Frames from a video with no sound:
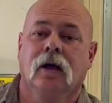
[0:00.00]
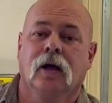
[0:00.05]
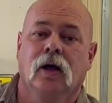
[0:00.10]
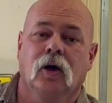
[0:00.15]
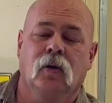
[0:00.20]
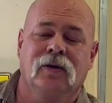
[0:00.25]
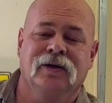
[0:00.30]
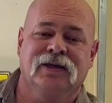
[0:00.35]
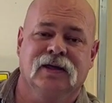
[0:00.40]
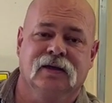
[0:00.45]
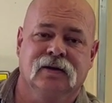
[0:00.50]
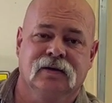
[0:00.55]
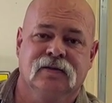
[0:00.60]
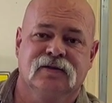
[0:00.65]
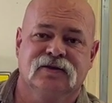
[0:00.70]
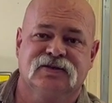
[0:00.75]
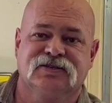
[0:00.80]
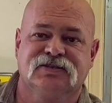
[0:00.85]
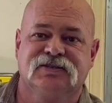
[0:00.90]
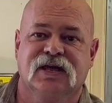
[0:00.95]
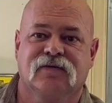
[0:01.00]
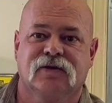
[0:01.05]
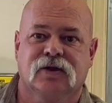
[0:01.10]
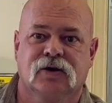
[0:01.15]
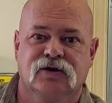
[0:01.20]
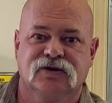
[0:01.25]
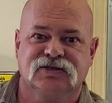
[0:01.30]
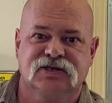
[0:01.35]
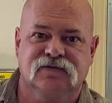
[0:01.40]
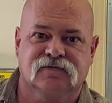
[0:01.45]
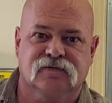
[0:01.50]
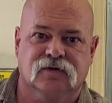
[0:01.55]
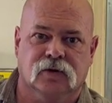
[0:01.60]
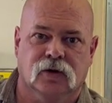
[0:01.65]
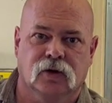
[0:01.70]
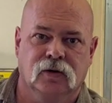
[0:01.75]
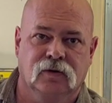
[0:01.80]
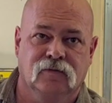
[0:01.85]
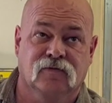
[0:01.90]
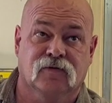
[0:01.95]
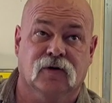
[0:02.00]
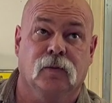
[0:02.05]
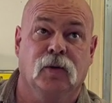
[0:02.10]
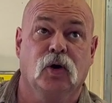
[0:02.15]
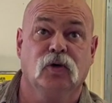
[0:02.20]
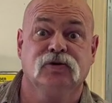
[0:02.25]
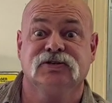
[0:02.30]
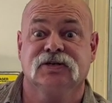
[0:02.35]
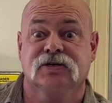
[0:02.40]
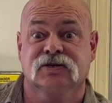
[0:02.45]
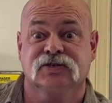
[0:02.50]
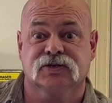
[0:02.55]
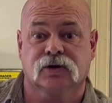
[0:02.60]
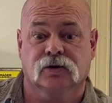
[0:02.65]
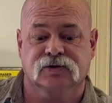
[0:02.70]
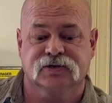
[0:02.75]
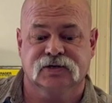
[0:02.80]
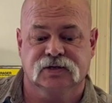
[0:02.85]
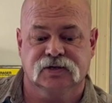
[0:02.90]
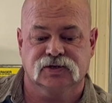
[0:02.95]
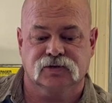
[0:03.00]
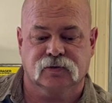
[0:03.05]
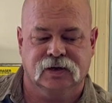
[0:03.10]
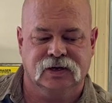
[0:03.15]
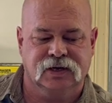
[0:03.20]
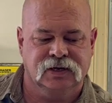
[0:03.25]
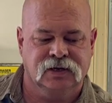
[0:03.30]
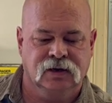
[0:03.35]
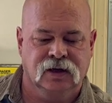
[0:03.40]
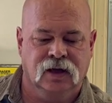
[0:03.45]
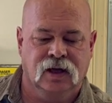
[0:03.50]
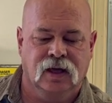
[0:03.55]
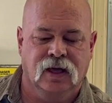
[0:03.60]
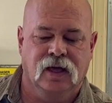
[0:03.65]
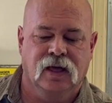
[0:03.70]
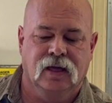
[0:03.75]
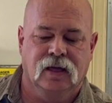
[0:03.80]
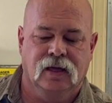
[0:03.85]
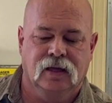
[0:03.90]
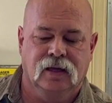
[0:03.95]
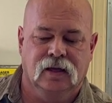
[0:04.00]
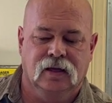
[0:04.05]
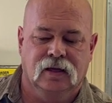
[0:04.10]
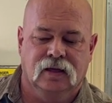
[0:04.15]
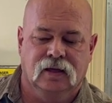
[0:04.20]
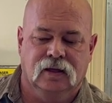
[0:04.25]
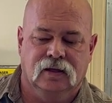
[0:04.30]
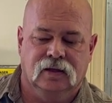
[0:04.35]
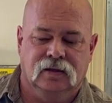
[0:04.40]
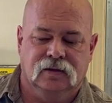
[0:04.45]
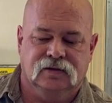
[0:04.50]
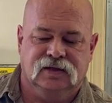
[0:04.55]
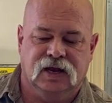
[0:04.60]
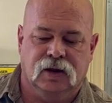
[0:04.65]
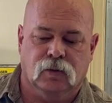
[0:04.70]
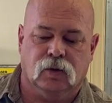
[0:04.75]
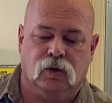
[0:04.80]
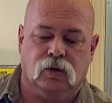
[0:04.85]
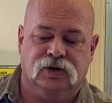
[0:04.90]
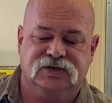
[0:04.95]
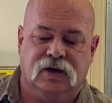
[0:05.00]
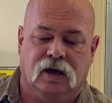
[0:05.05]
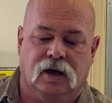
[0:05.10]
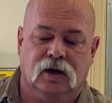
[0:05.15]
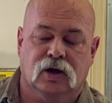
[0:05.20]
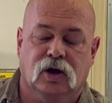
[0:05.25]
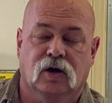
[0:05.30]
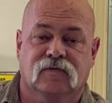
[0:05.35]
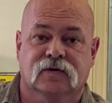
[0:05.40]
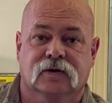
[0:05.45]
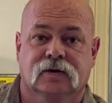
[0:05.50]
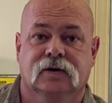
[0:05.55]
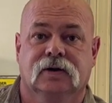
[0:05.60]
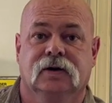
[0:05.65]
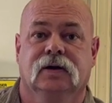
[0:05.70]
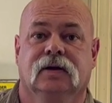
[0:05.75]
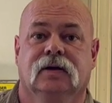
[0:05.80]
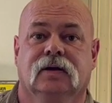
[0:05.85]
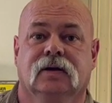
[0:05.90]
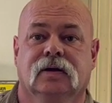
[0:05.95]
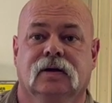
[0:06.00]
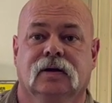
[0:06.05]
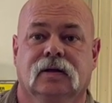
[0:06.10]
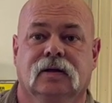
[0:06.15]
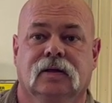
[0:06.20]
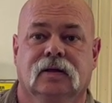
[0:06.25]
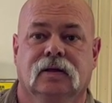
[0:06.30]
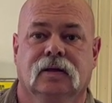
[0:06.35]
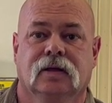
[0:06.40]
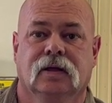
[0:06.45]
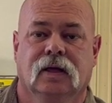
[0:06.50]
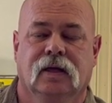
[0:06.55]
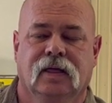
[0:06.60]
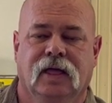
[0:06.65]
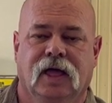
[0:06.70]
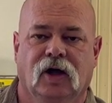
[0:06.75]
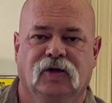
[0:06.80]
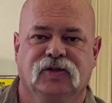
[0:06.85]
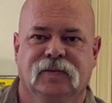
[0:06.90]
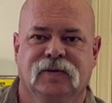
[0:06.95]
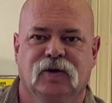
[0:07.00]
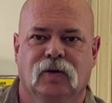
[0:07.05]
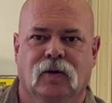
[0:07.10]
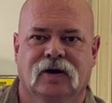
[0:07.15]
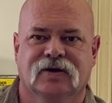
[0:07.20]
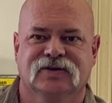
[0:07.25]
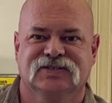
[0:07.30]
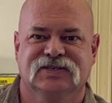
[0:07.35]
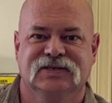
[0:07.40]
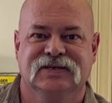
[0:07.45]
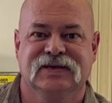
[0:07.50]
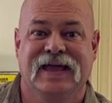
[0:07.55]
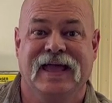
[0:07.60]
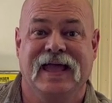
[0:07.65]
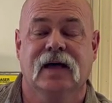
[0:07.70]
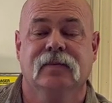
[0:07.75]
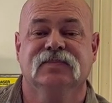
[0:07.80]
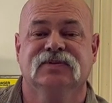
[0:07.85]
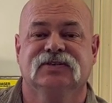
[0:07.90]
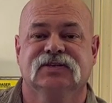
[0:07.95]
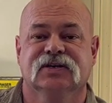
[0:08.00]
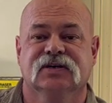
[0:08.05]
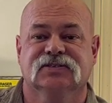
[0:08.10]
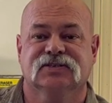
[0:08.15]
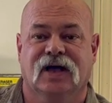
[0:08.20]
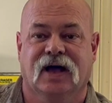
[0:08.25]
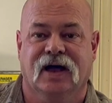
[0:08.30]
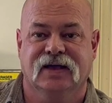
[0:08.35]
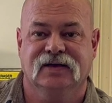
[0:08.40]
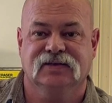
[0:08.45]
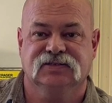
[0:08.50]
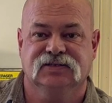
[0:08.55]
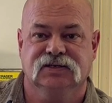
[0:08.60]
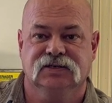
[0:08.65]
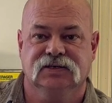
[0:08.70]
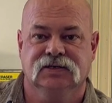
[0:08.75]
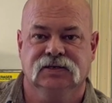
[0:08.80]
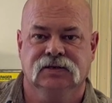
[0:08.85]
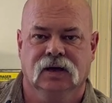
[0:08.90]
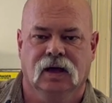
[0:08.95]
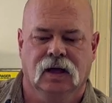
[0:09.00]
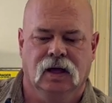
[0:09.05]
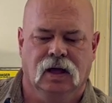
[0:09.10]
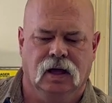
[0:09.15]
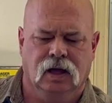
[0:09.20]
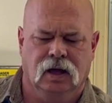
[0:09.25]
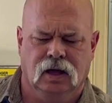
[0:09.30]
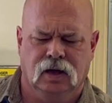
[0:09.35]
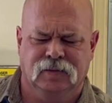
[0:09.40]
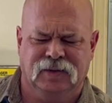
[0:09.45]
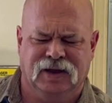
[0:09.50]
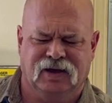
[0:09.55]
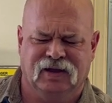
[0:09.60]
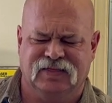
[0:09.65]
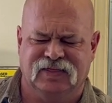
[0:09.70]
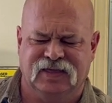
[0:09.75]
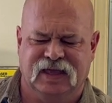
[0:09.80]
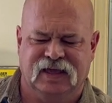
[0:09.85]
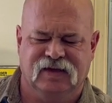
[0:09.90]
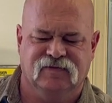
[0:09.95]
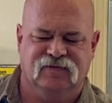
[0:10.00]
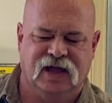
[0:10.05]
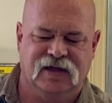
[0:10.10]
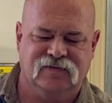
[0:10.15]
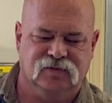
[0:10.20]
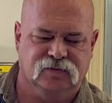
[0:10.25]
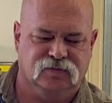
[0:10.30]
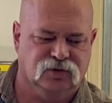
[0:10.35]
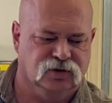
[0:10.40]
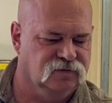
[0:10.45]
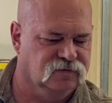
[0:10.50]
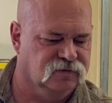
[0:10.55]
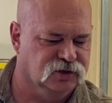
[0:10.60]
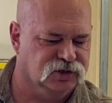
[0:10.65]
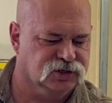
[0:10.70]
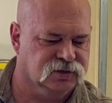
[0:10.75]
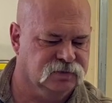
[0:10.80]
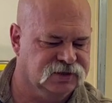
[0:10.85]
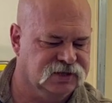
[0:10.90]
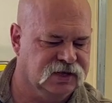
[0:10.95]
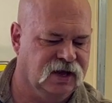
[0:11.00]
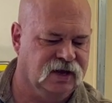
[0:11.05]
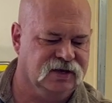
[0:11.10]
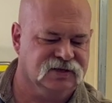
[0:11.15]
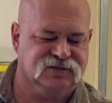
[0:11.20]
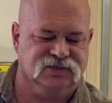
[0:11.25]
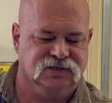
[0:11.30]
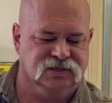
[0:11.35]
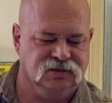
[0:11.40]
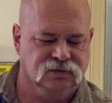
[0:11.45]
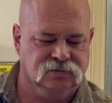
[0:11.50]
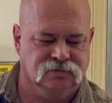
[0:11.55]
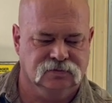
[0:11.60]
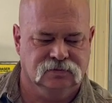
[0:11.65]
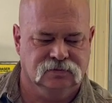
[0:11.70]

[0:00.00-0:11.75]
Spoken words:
Hello again, this is David Hosey from Hosey Consulting and Training. Today we're going to talk over LWRC M6IC, not like the A5 improved version, but the IC